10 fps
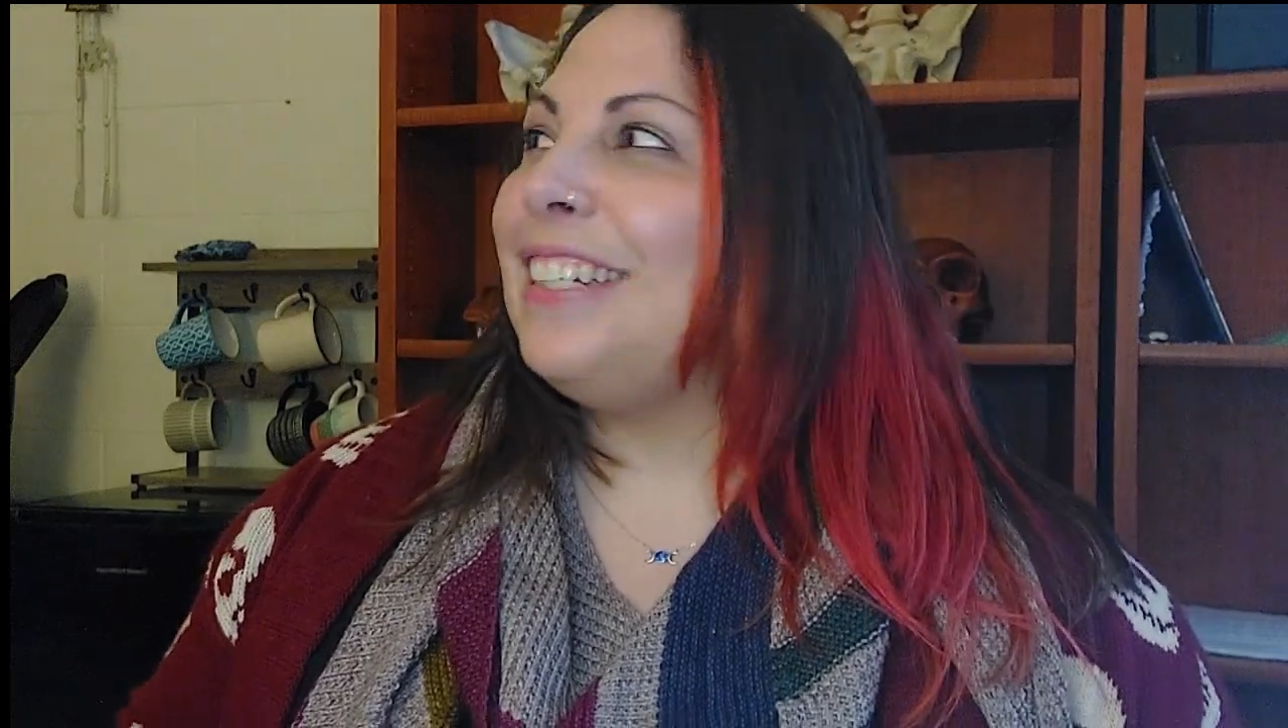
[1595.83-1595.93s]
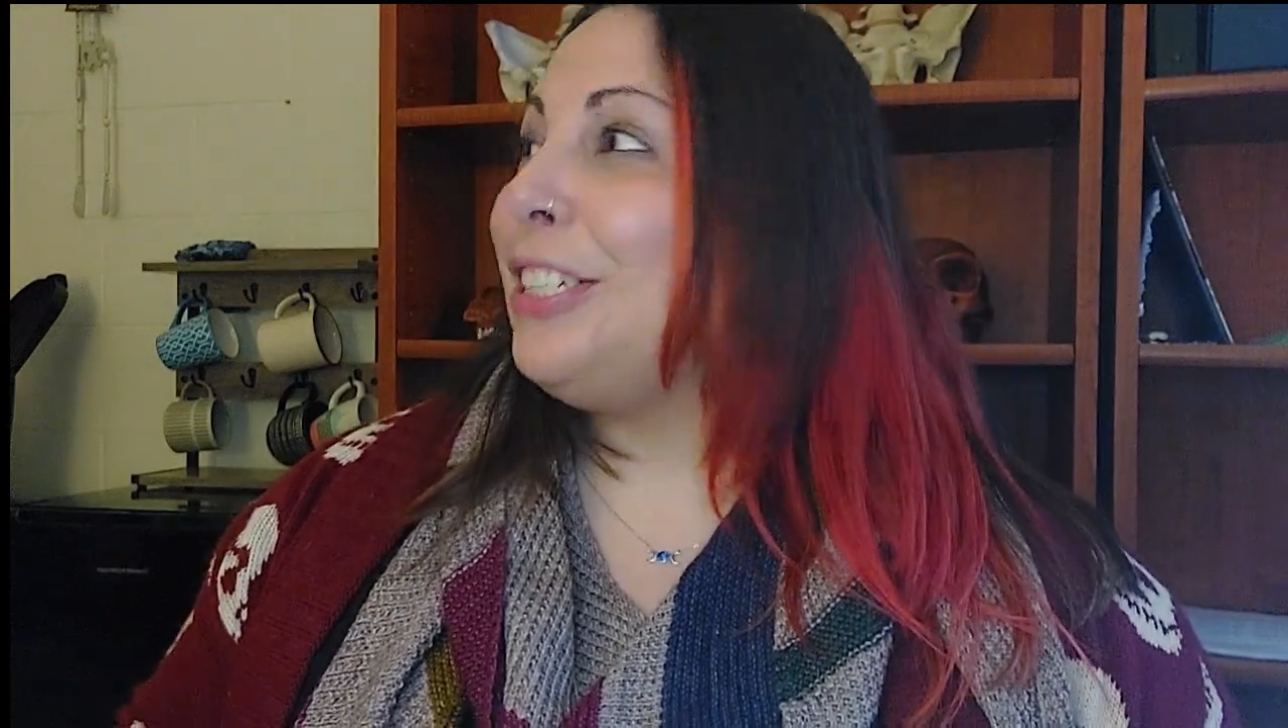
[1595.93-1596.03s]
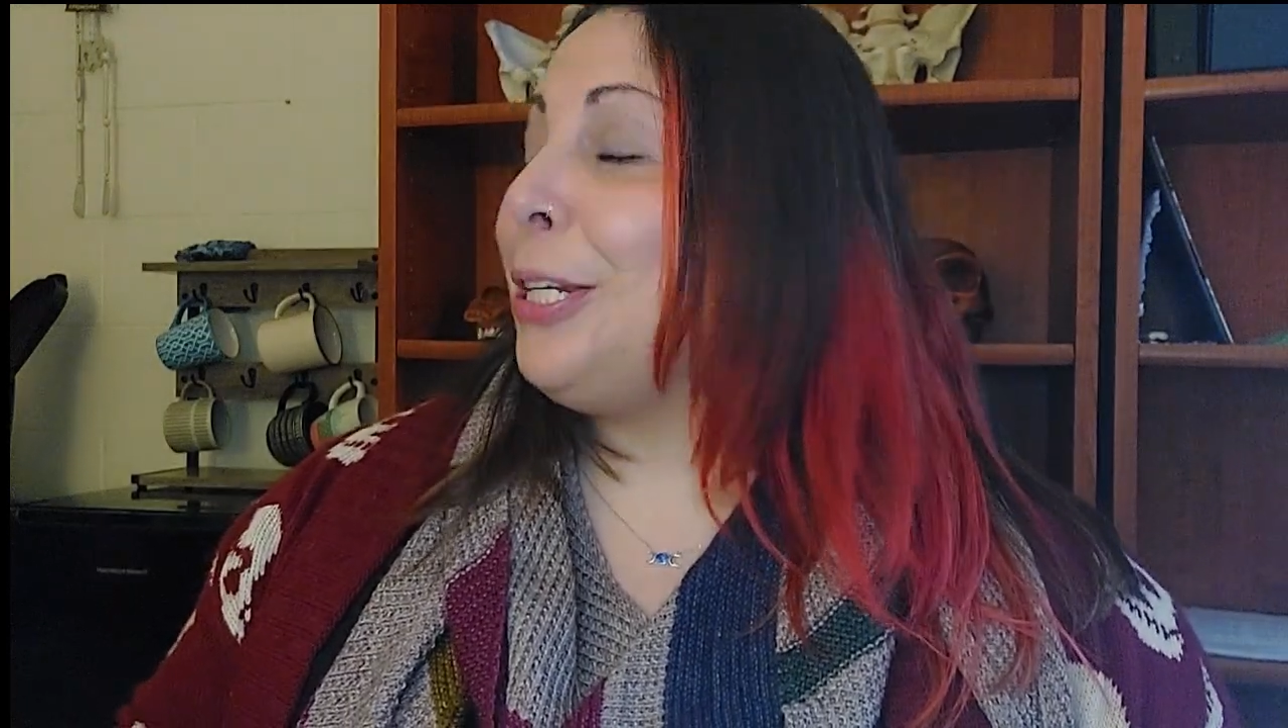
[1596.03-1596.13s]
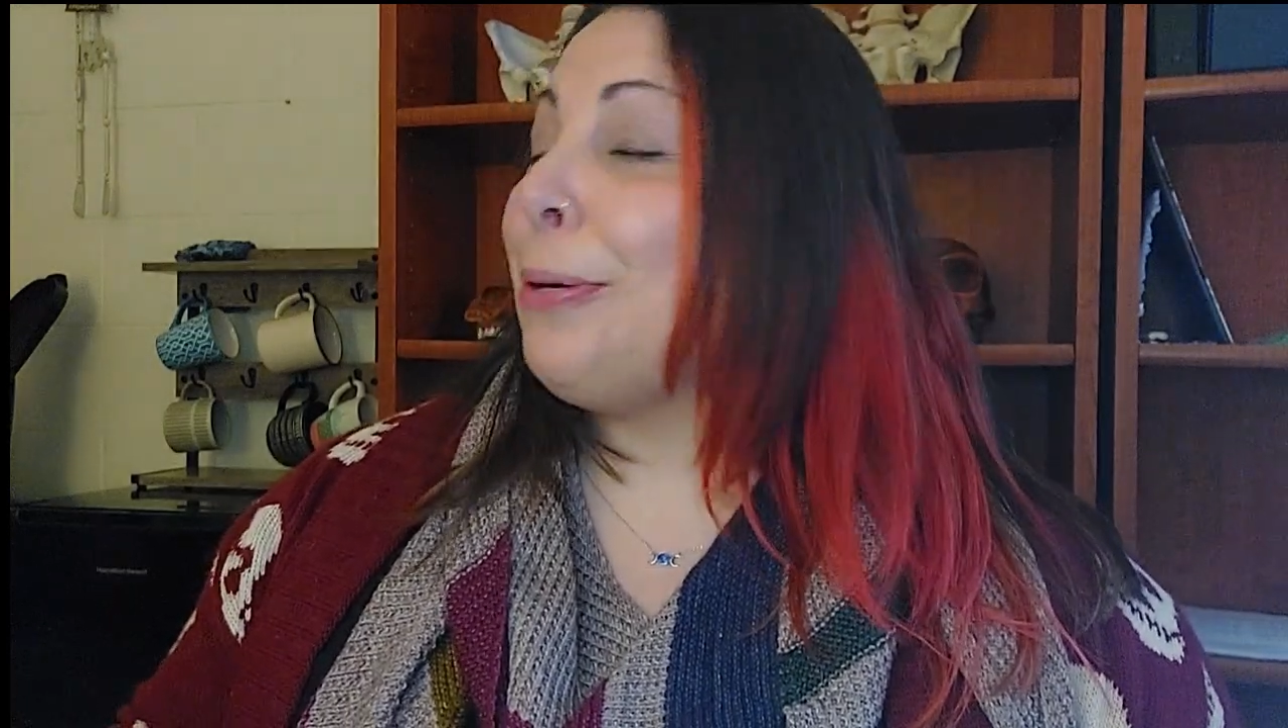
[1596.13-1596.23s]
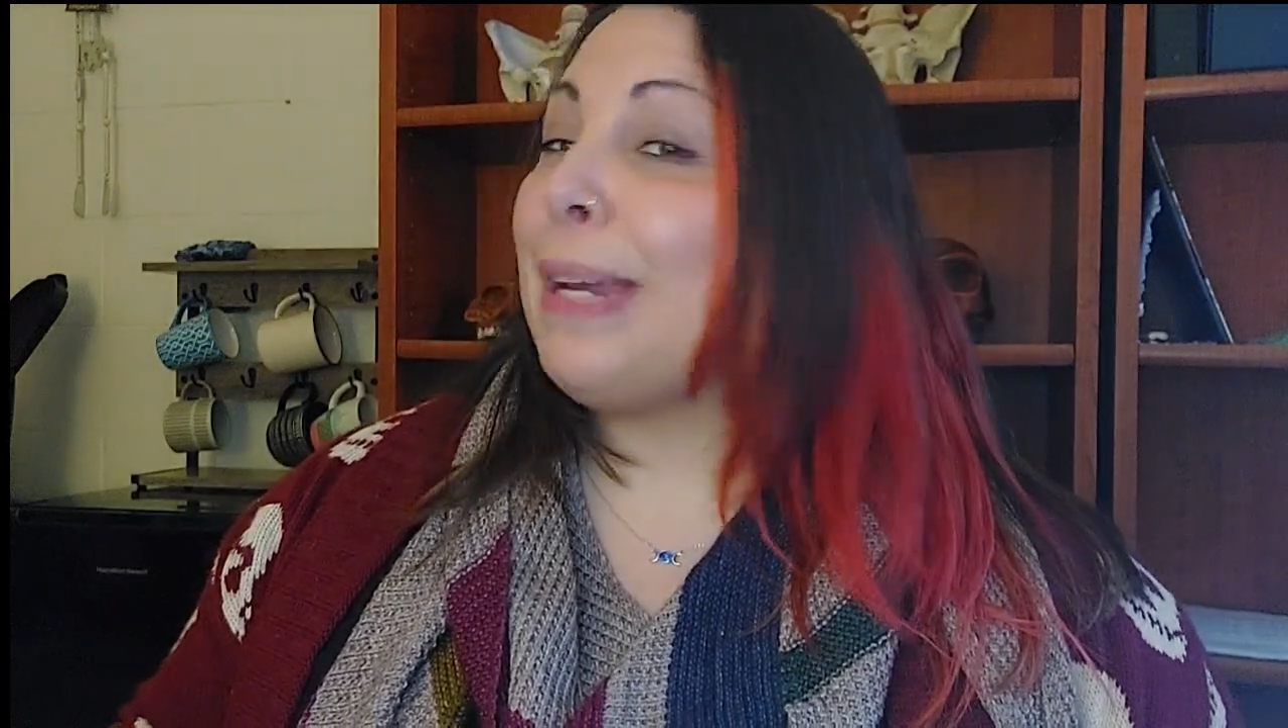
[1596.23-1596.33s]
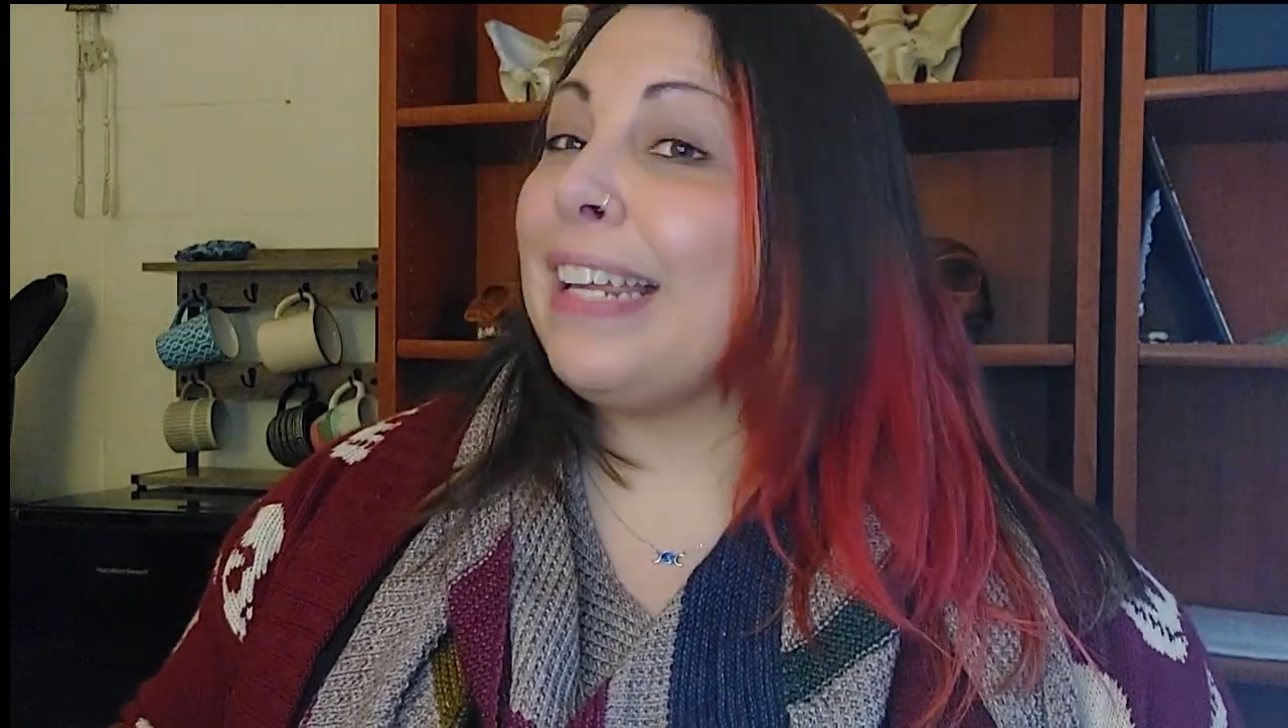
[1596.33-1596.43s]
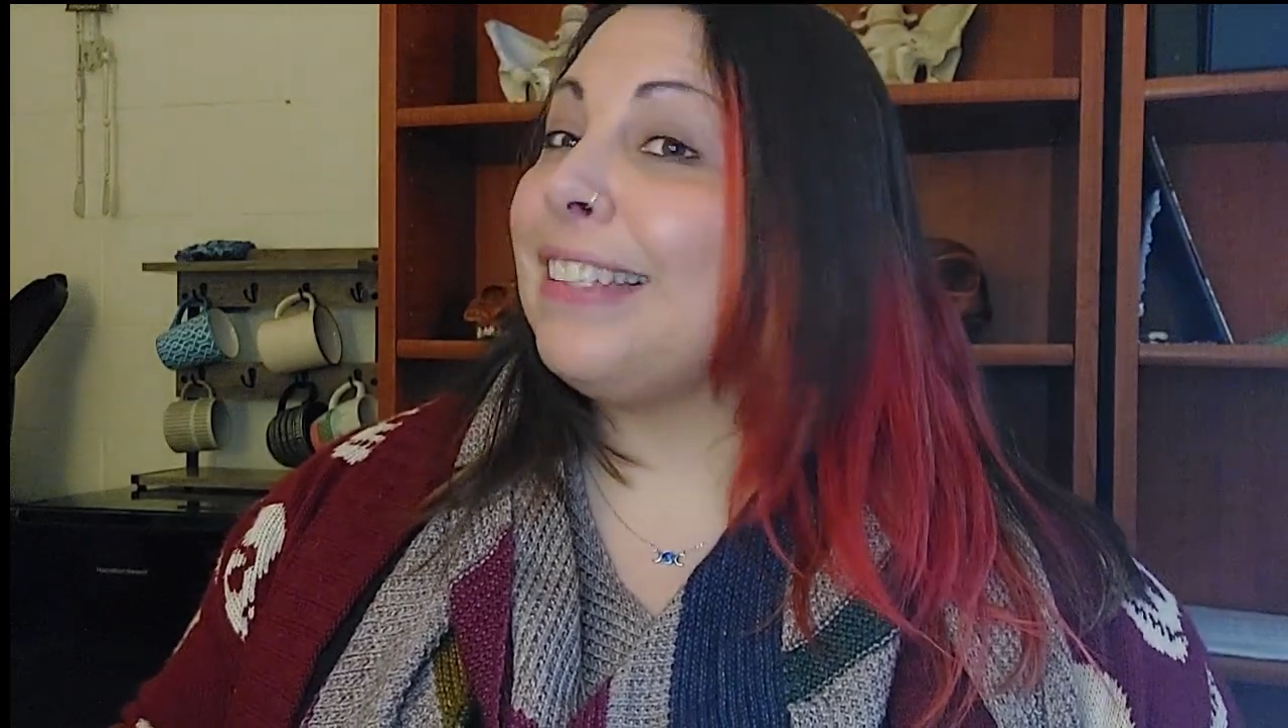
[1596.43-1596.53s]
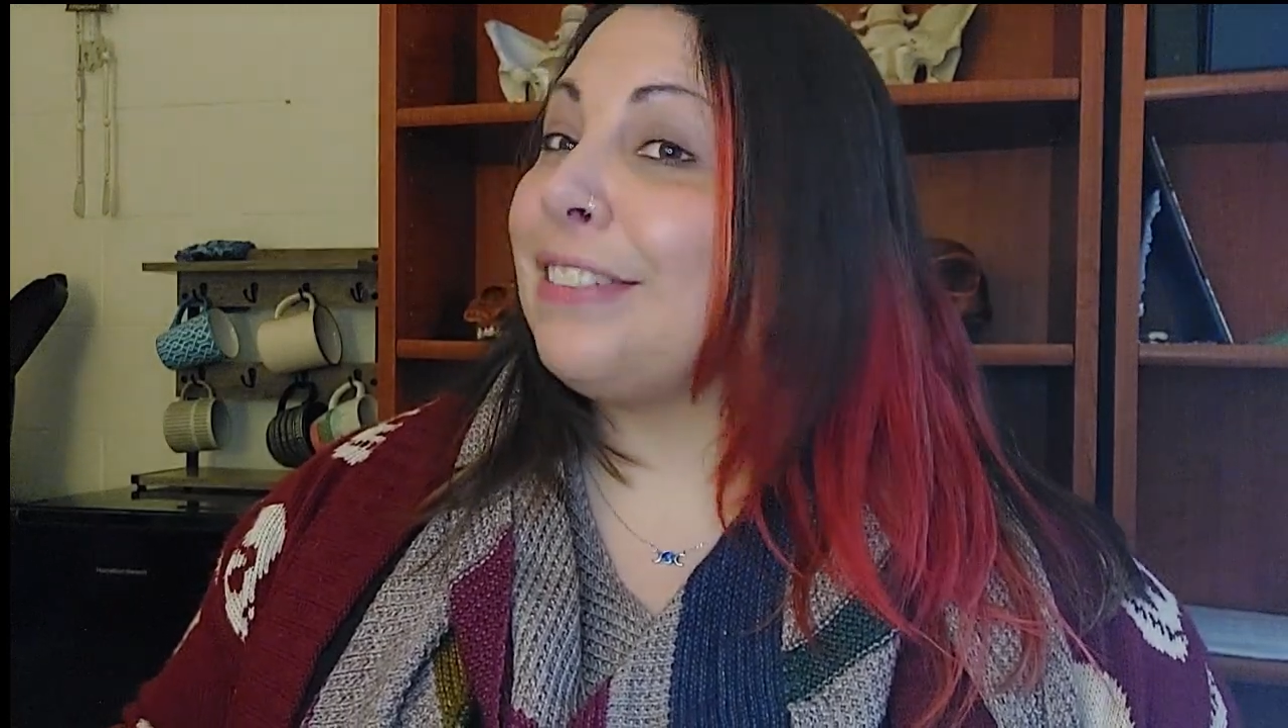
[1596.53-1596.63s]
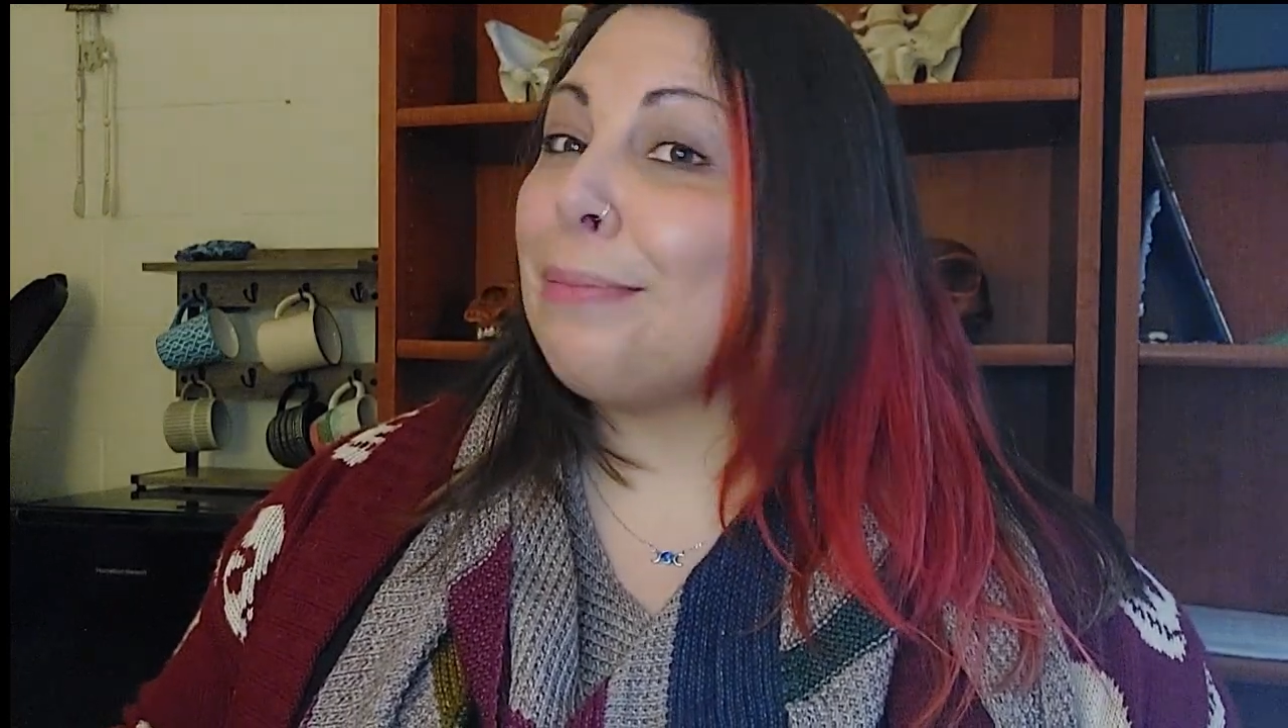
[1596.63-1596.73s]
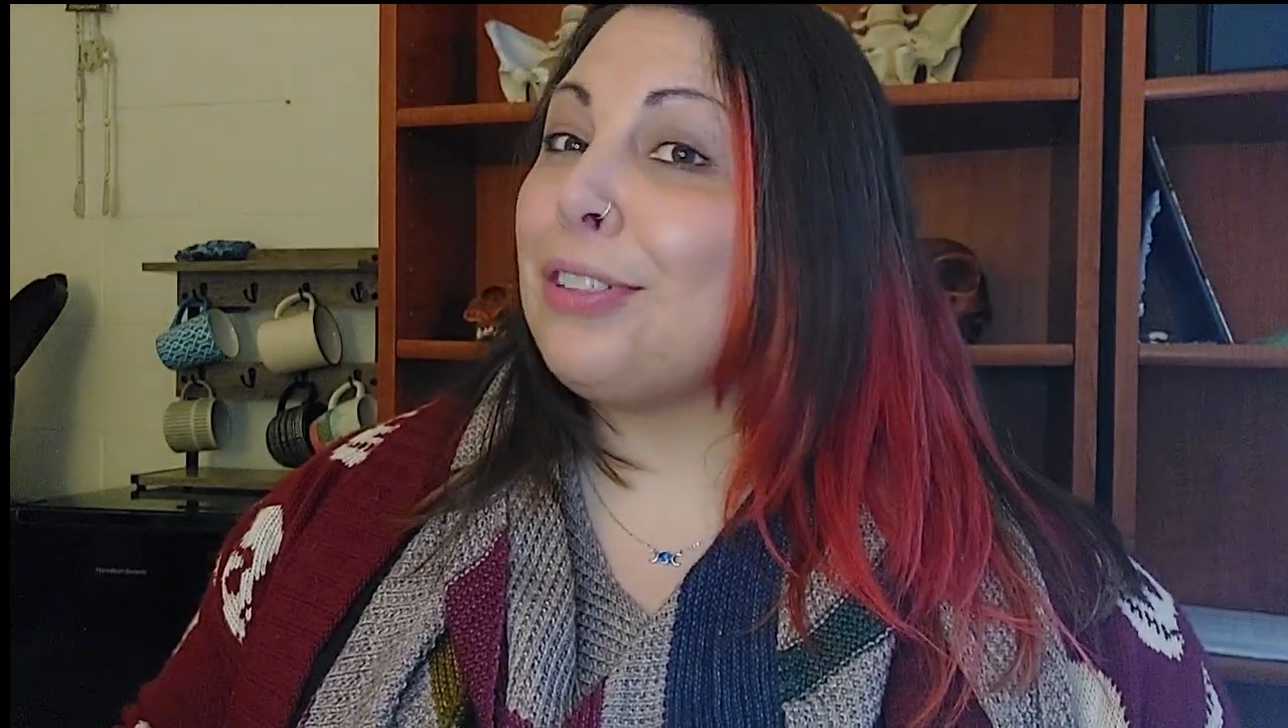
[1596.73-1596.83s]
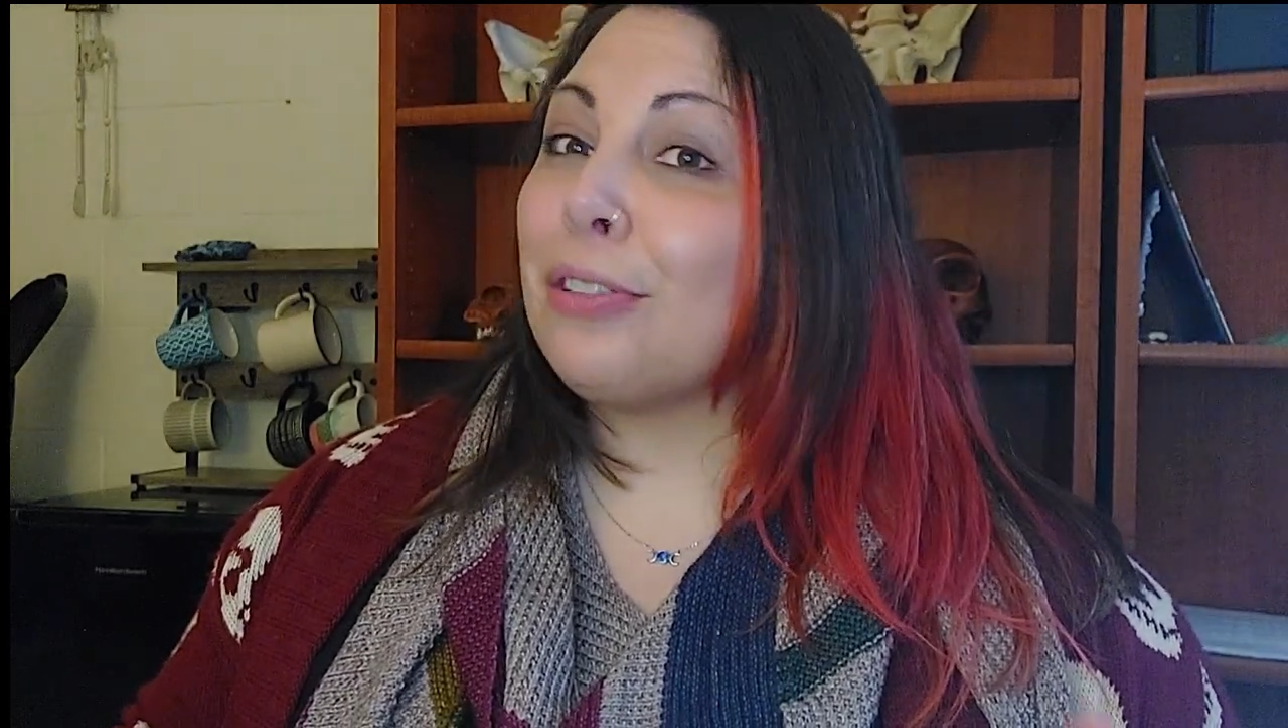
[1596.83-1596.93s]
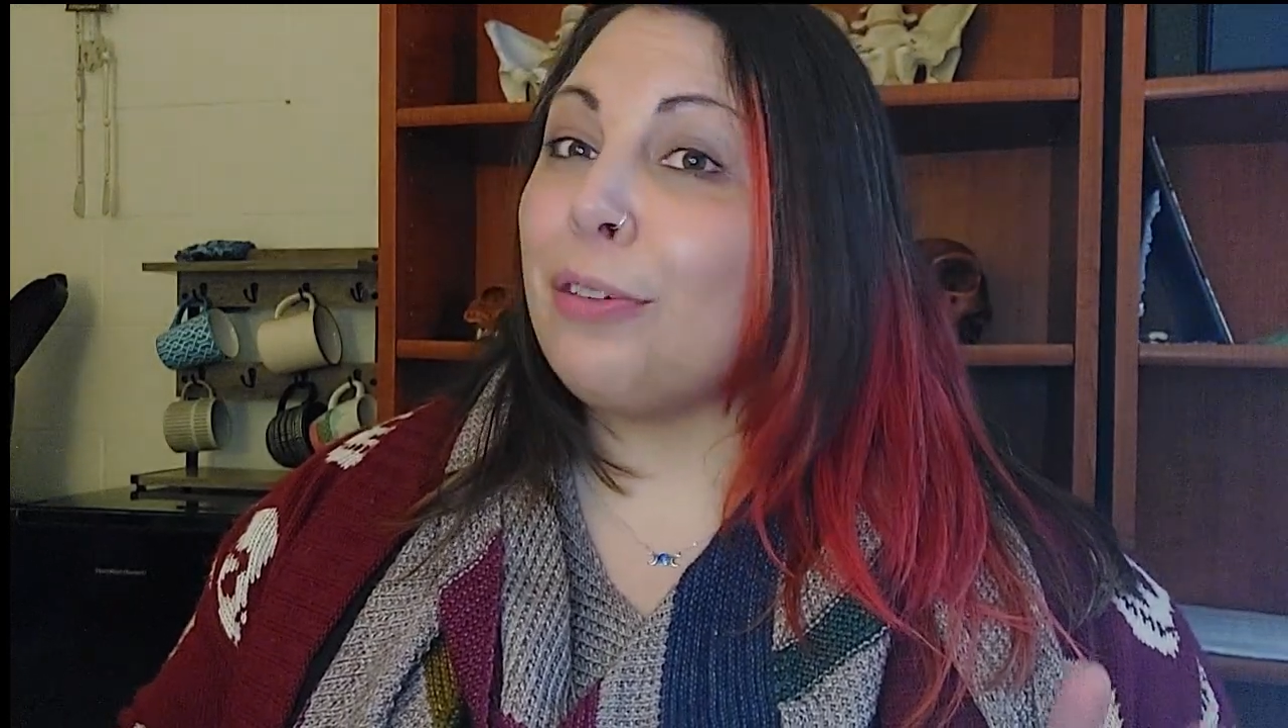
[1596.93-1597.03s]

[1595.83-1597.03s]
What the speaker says: doing some sort